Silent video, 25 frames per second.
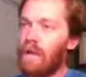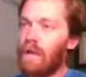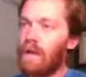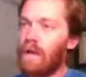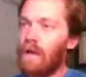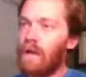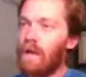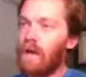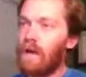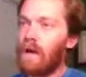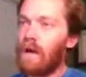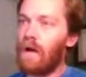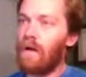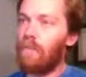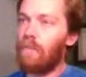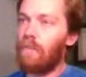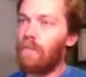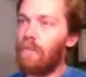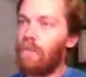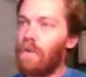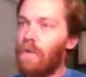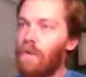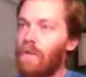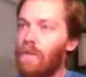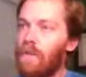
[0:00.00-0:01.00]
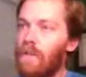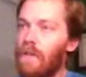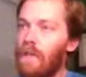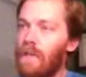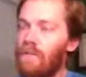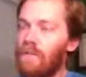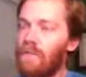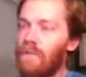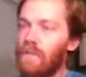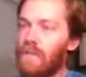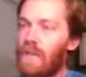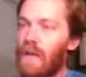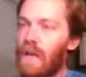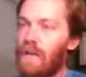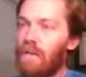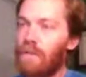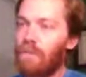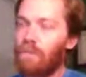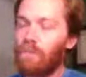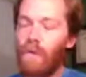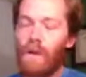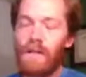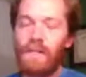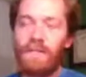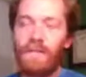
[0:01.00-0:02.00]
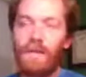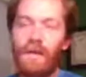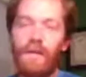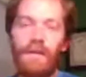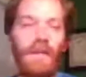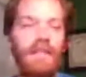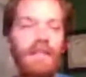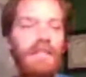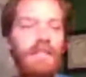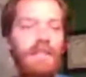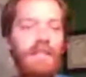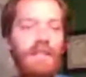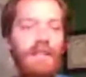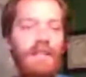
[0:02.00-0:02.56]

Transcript: it just kind of writes all that.